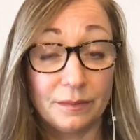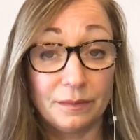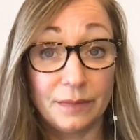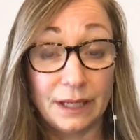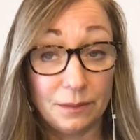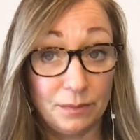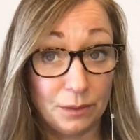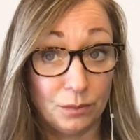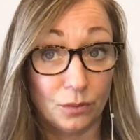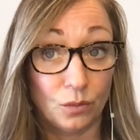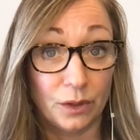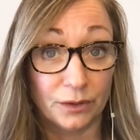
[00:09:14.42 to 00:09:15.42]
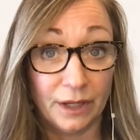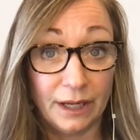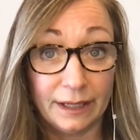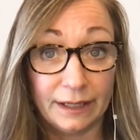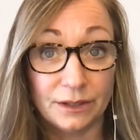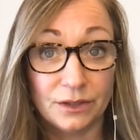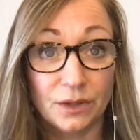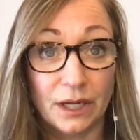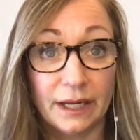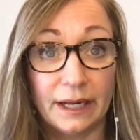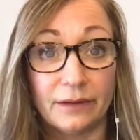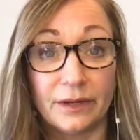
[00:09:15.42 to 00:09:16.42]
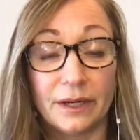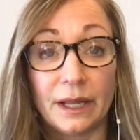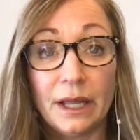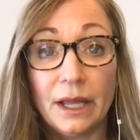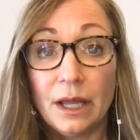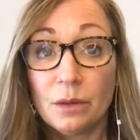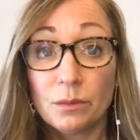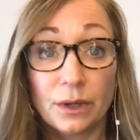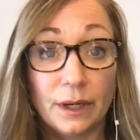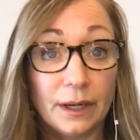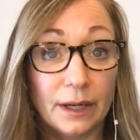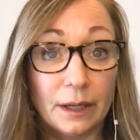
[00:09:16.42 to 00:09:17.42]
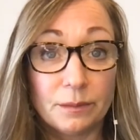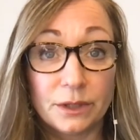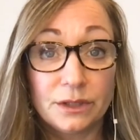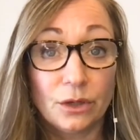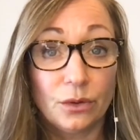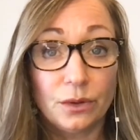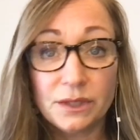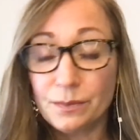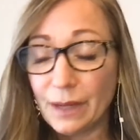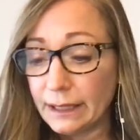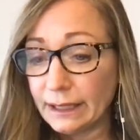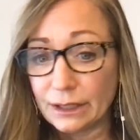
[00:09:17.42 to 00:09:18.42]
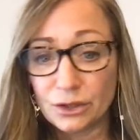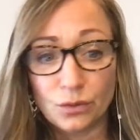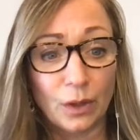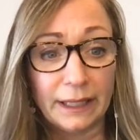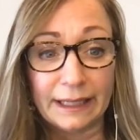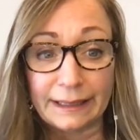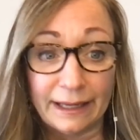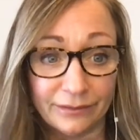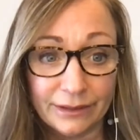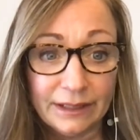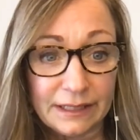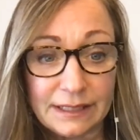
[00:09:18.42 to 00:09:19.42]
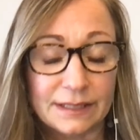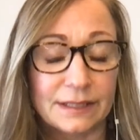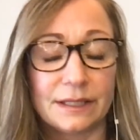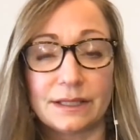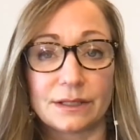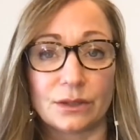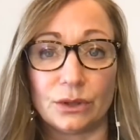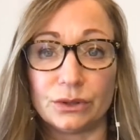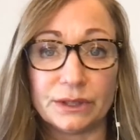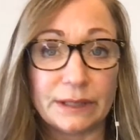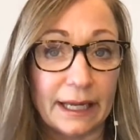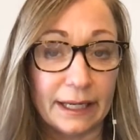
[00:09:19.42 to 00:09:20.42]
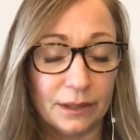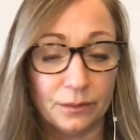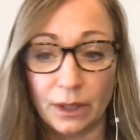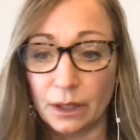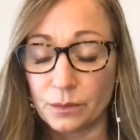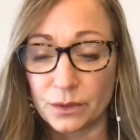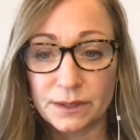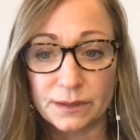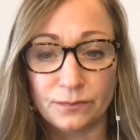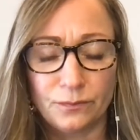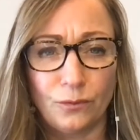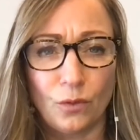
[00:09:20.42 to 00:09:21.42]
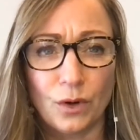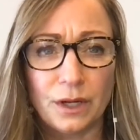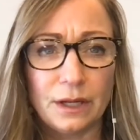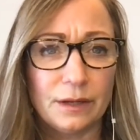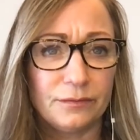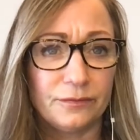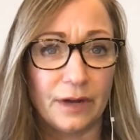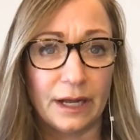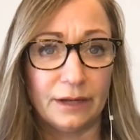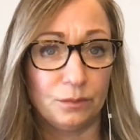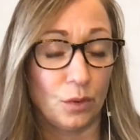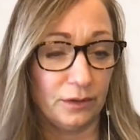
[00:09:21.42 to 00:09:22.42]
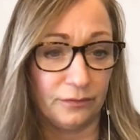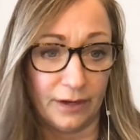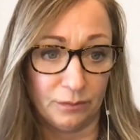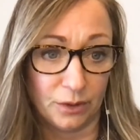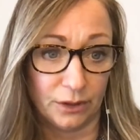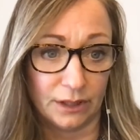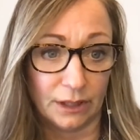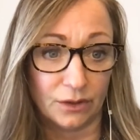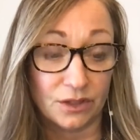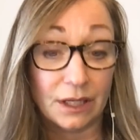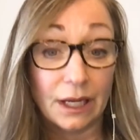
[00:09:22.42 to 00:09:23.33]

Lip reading: many people will not and do not have it. But the total spending in 2011, this is old data, was $45.5 billion.